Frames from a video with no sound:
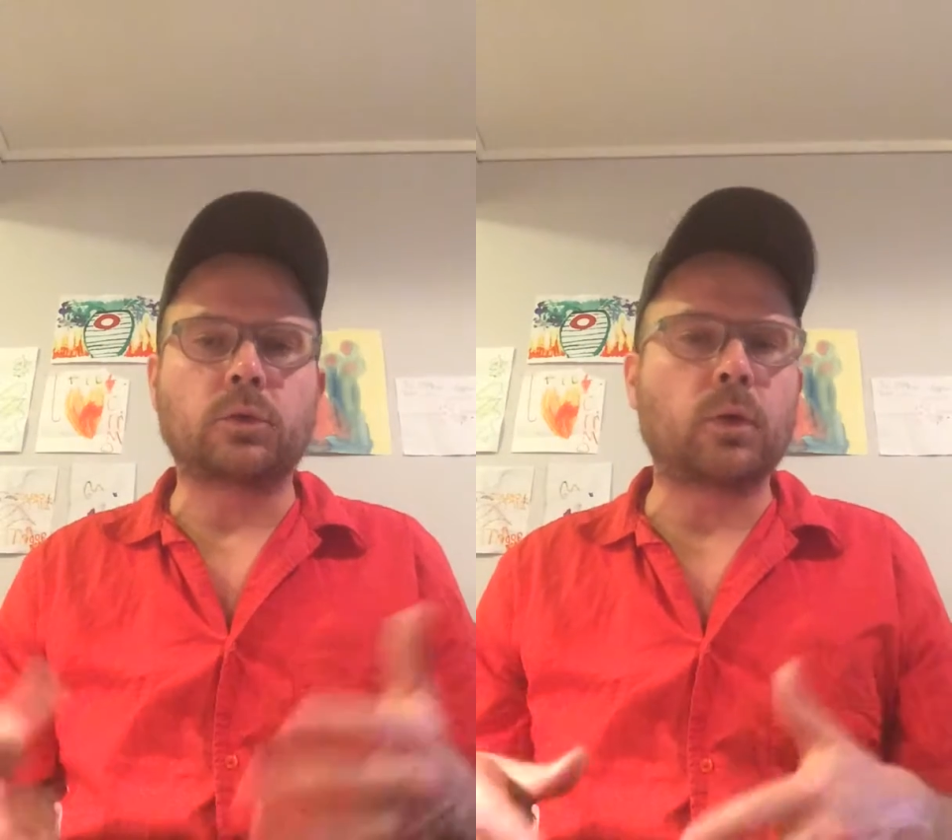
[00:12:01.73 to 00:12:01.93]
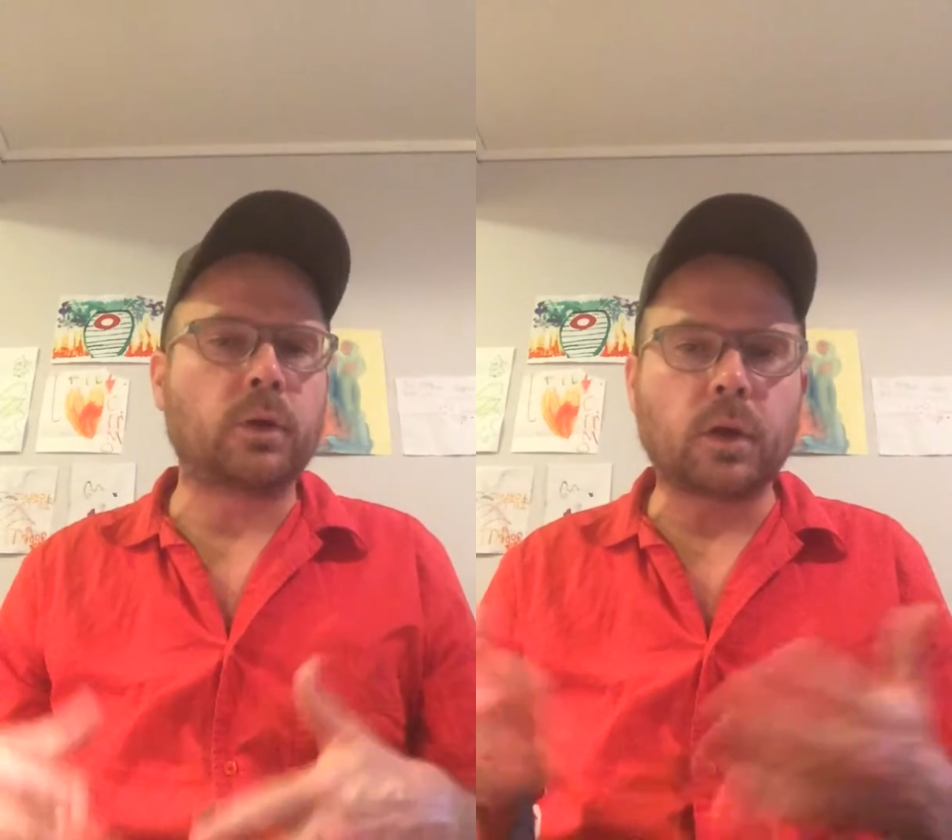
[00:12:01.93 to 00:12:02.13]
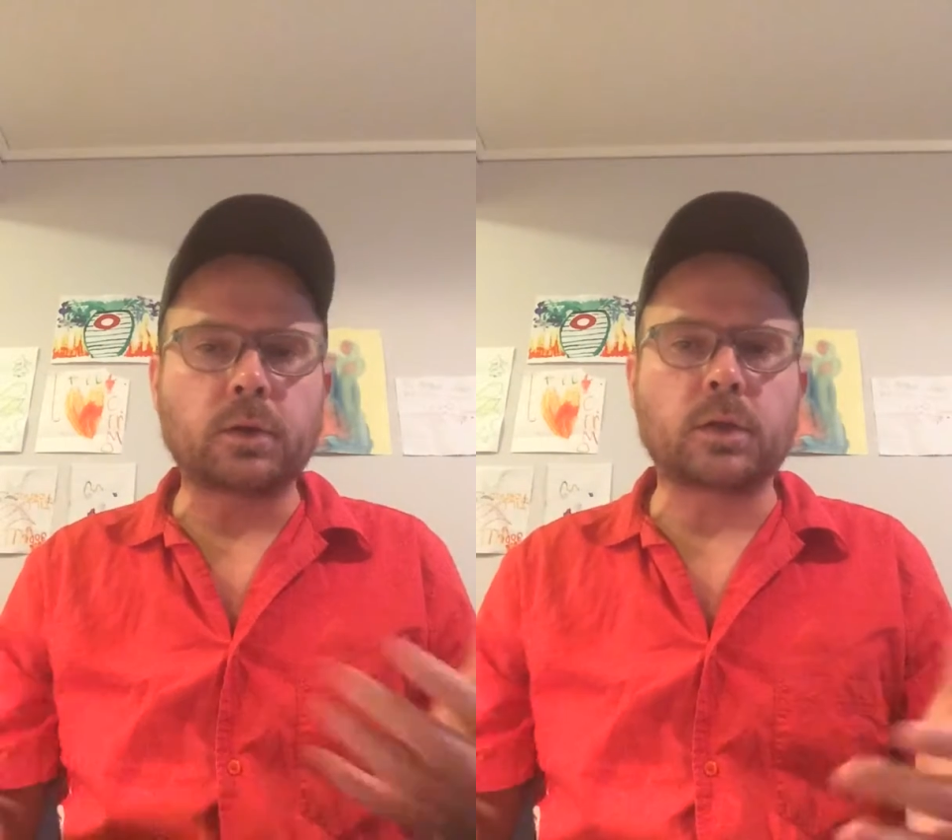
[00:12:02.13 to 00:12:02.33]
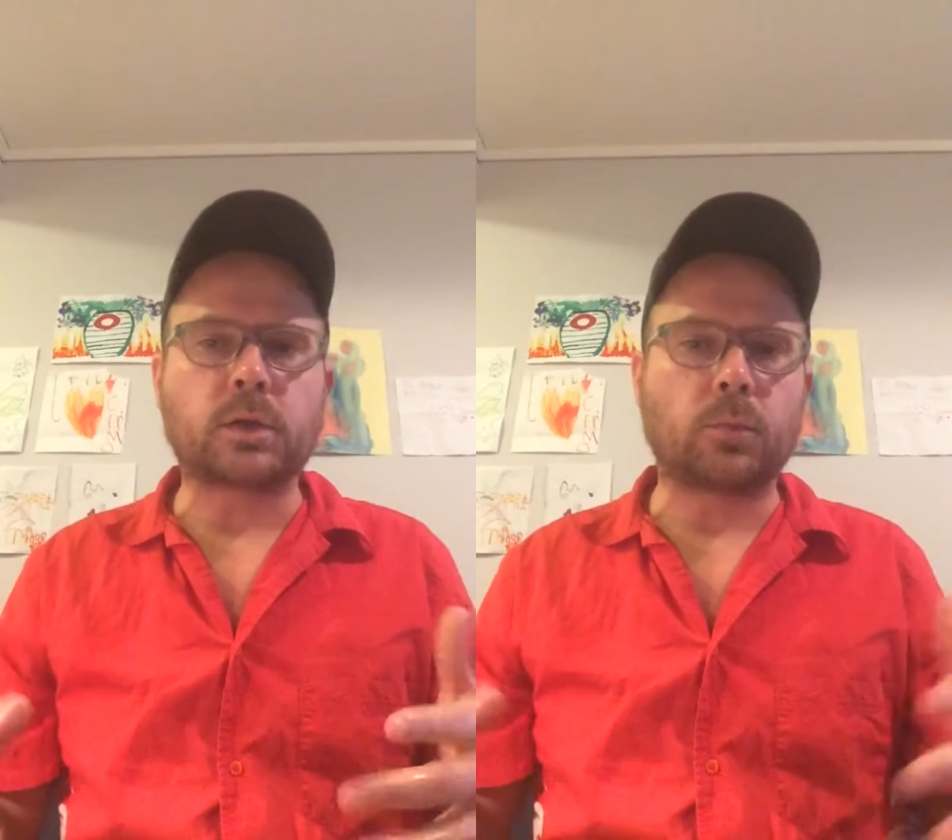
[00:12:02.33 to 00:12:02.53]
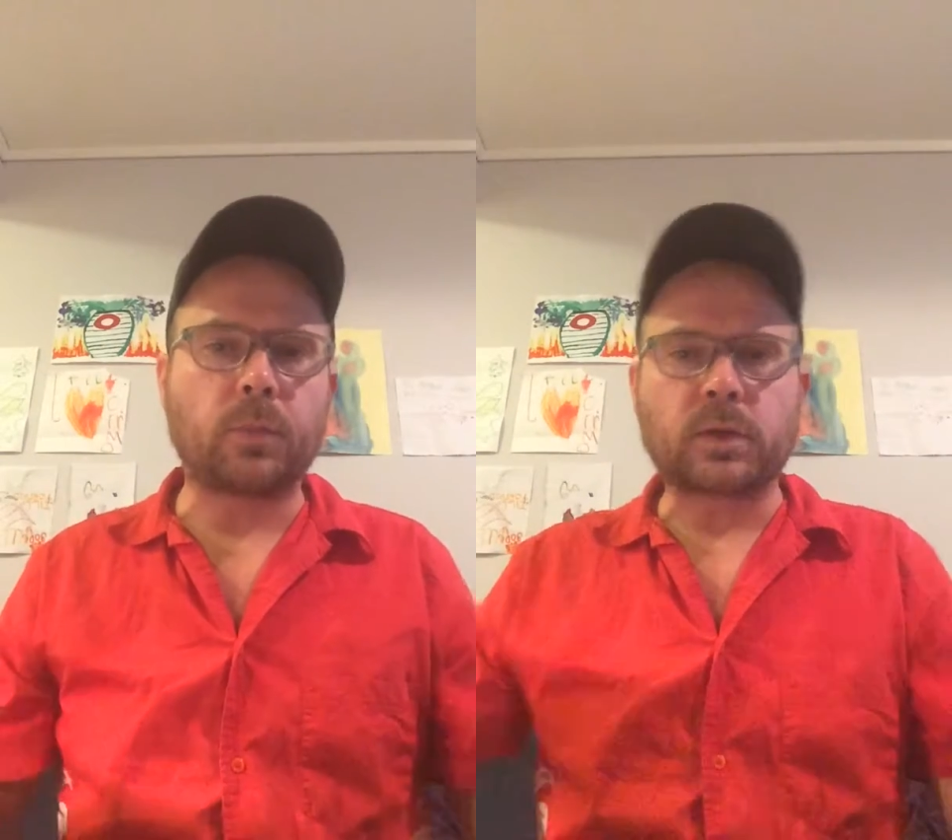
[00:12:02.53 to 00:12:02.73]
or doing dishes
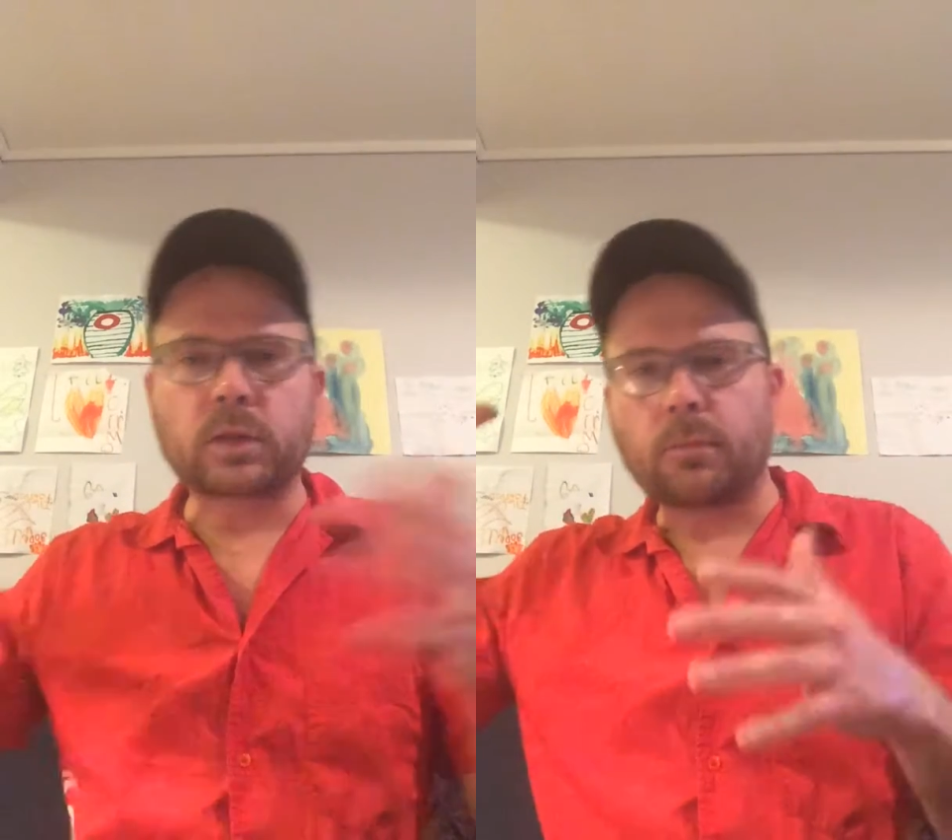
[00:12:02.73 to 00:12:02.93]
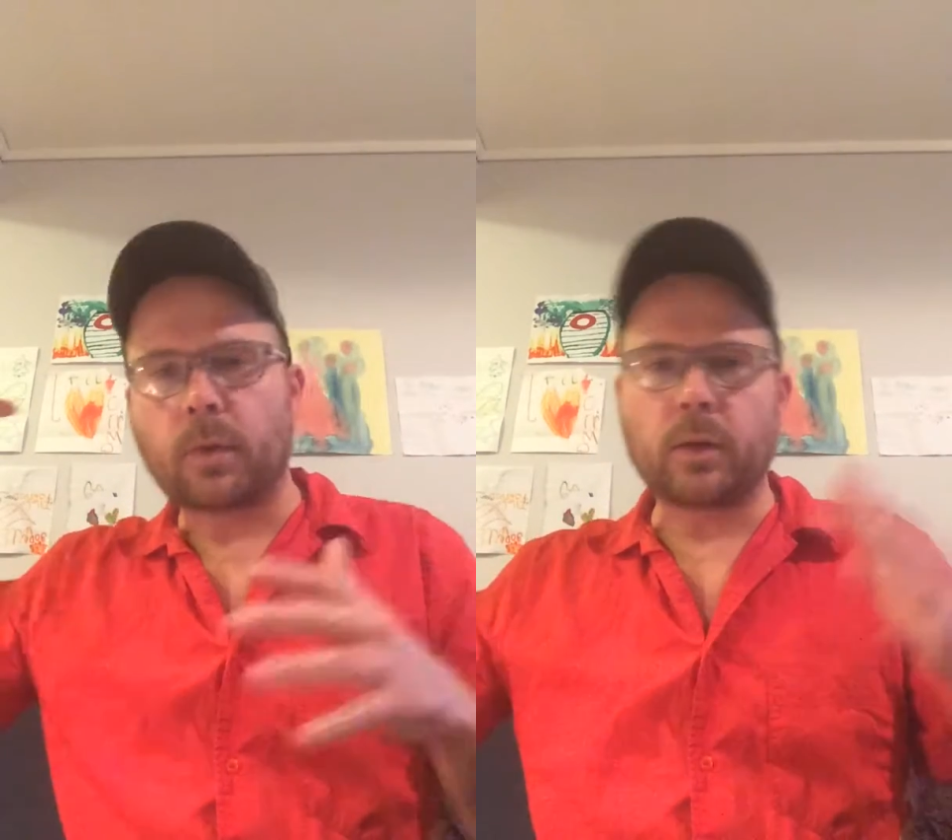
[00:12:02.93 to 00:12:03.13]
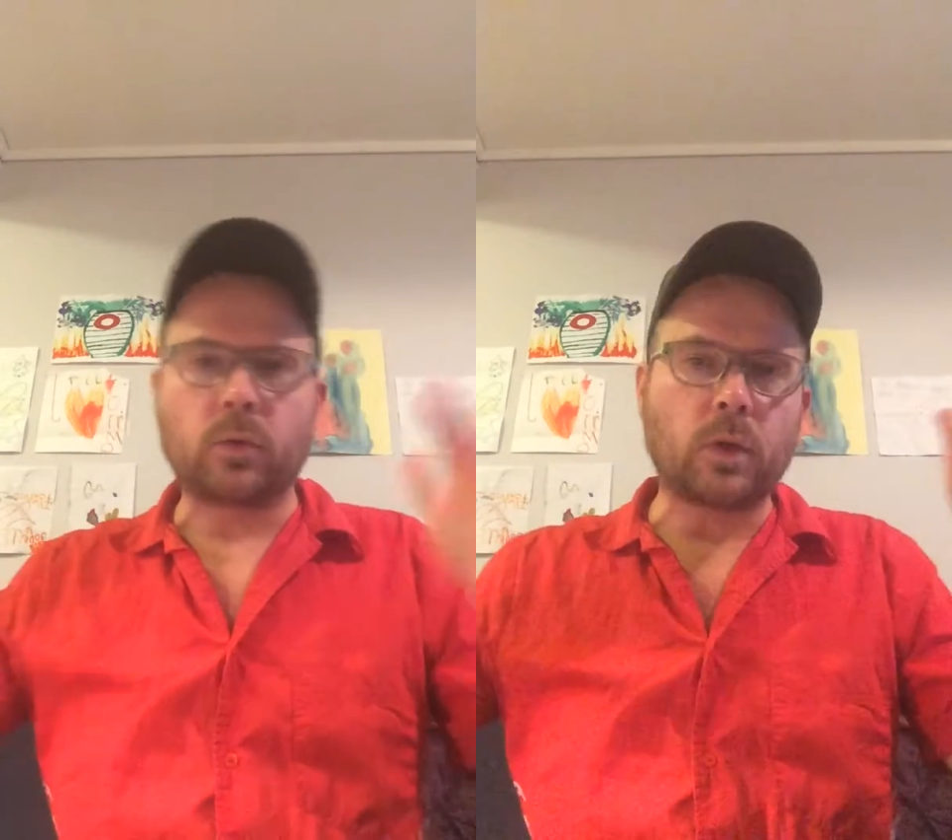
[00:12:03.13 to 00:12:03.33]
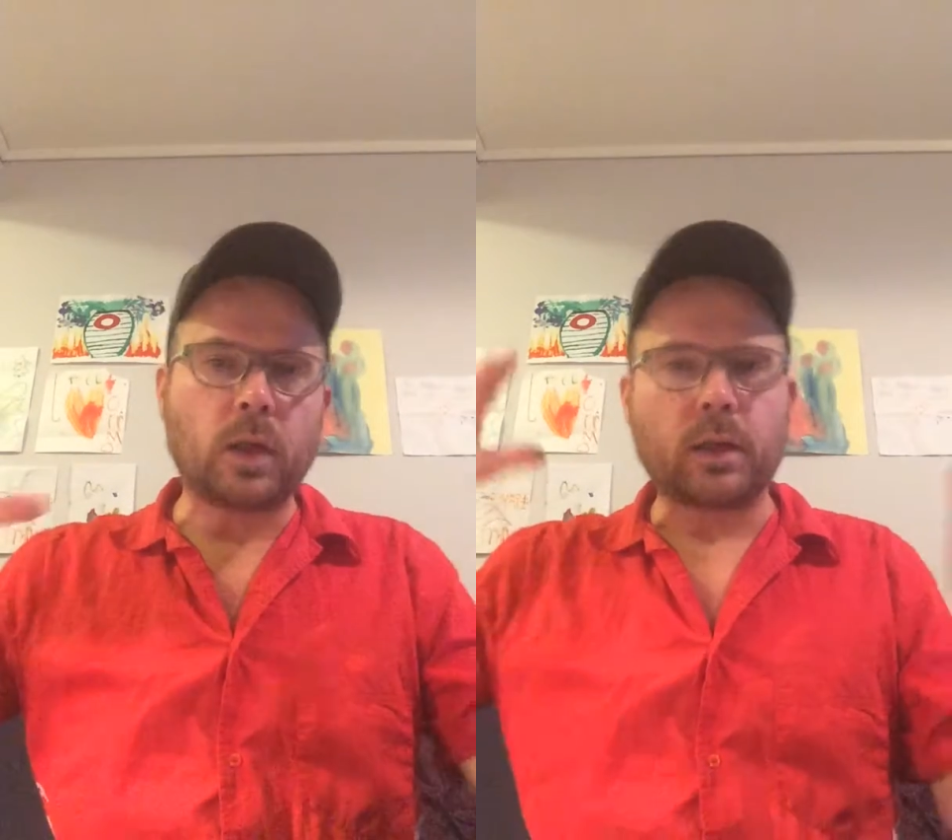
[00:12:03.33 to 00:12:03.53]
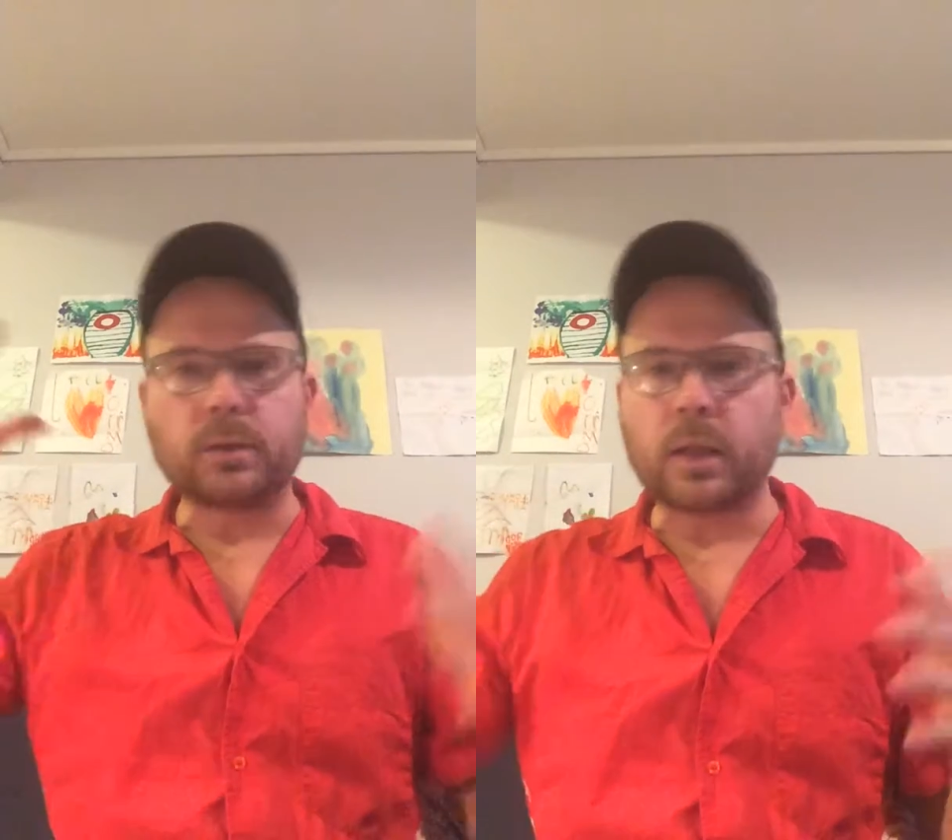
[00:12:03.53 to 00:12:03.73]
or with somebody eating